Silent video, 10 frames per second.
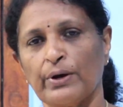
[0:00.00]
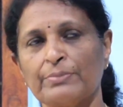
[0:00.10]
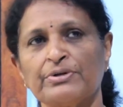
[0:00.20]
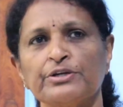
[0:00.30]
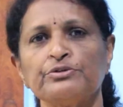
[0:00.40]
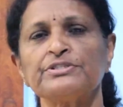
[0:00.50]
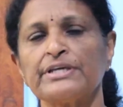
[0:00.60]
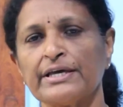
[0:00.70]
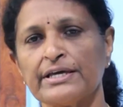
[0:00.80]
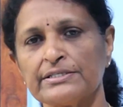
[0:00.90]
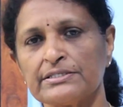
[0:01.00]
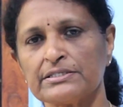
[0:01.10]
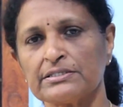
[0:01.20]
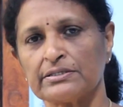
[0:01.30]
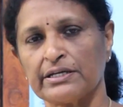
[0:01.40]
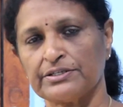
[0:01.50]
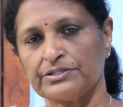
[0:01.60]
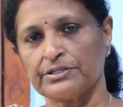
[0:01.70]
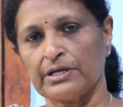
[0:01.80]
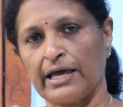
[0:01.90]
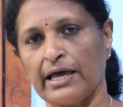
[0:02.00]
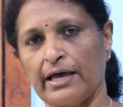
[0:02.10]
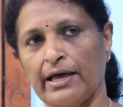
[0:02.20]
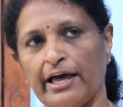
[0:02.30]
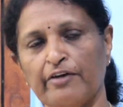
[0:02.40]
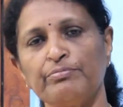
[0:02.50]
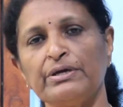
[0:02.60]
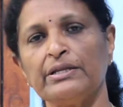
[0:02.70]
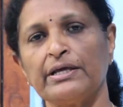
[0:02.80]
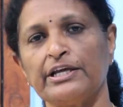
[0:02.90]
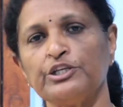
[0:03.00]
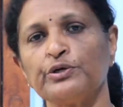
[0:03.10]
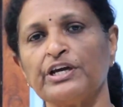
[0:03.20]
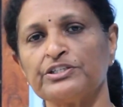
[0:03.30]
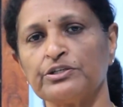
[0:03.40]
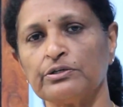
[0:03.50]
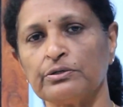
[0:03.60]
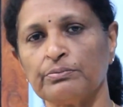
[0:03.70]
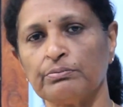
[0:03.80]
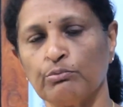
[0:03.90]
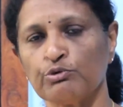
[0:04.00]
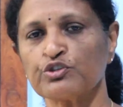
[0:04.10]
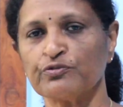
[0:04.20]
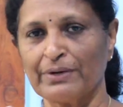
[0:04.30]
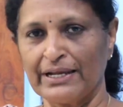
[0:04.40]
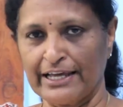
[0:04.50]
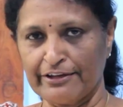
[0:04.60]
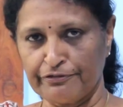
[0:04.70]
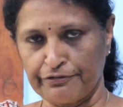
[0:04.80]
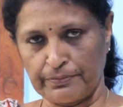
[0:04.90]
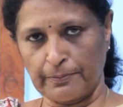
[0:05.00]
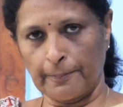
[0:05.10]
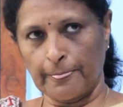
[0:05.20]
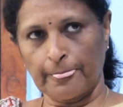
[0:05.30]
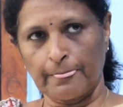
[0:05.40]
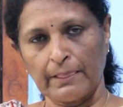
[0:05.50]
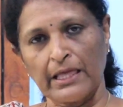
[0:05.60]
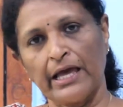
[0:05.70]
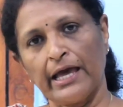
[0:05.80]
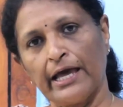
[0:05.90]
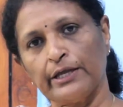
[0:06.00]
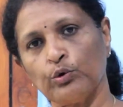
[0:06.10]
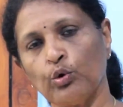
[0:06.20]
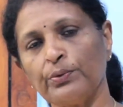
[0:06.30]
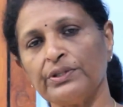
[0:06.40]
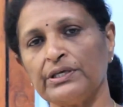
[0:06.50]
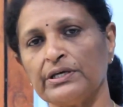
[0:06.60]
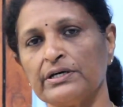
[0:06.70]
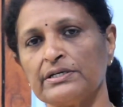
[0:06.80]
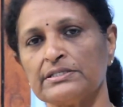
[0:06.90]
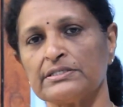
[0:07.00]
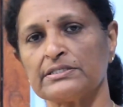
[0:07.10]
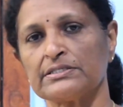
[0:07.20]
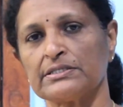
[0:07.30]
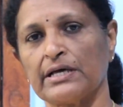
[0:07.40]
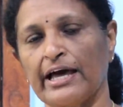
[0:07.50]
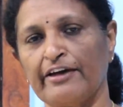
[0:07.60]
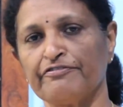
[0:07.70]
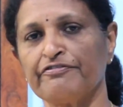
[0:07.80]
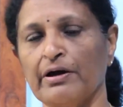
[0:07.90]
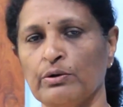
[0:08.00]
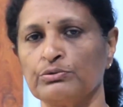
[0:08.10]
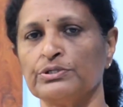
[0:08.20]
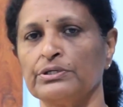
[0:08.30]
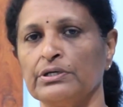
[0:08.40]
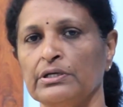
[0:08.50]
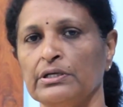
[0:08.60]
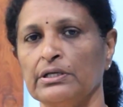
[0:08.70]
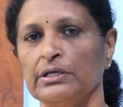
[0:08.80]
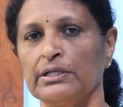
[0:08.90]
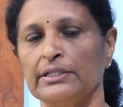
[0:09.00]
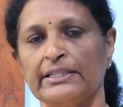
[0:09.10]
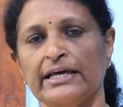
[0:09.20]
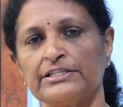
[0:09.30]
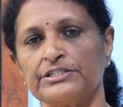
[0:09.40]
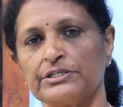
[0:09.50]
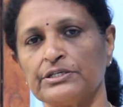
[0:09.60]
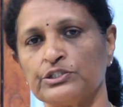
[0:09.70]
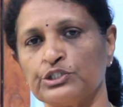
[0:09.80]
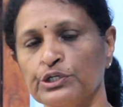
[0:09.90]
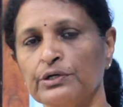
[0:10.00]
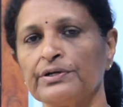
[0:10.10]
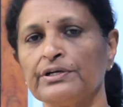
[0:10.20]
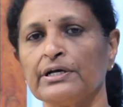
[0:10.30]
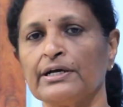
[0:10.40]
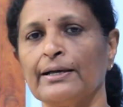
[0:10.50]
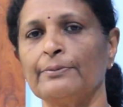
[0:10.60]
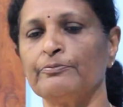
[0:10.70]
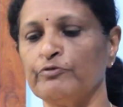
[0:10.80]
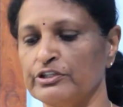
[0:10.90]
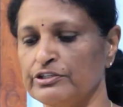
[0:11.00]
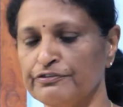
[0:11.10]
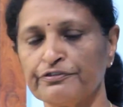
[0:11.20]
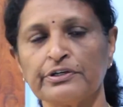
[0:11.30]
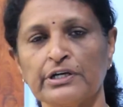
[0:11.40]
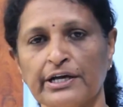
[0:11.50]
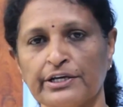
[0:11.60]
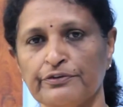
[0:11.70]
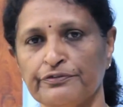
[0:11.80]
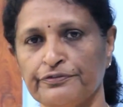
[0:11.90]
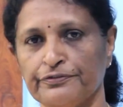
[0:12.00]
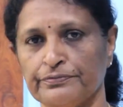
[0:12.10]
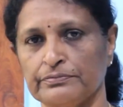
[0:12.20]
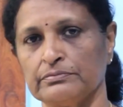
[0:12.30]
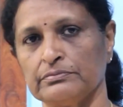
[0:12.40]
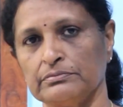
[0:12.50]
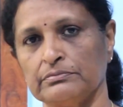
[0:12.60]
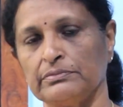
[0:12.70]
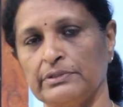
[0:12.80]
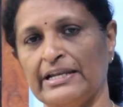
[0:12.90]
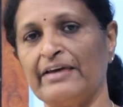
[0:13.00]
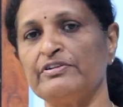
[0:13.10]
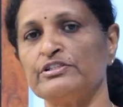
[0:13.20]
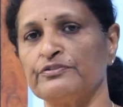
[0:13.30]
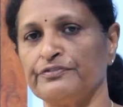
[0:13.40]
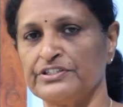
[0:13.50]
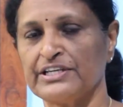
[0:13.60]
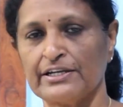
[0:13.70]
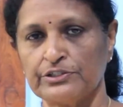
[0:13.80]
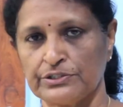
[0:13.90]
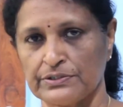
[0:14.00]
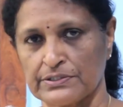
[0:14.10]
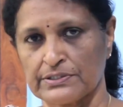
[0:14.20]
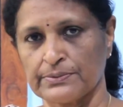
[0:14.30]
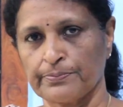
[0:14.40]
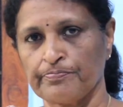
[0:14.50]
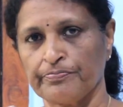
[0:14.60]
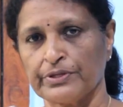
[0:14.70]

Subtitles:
What I'm trying to say is that I've been an educator most of my life, and over the years I've found that children come with different kind of levels of intelligence,